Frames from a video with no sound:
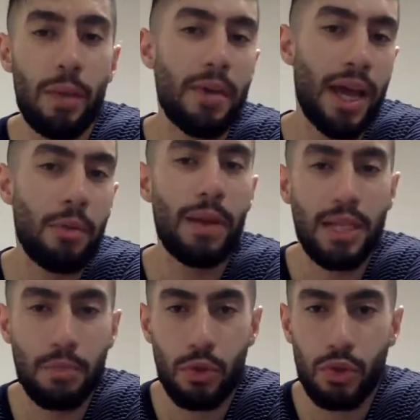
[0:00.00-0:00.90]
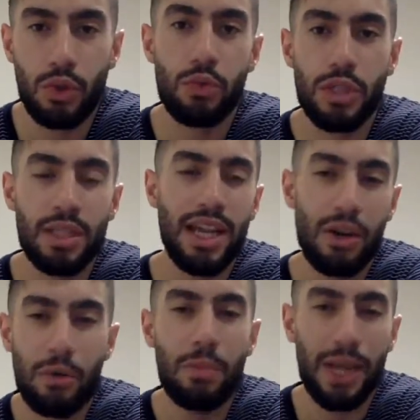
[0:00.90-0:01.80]
The piano plays montuno, which is like
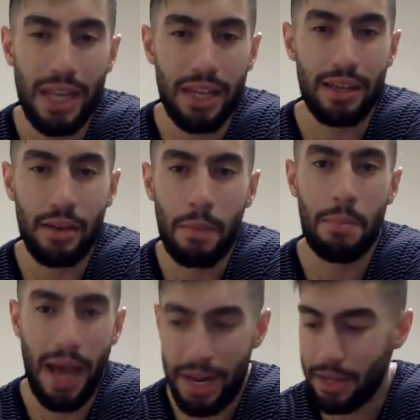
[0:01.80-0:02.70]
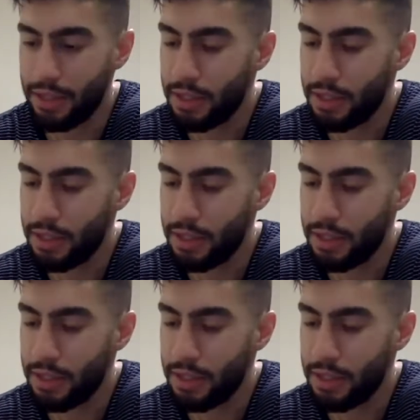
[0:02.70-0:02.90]
a repeating pattern.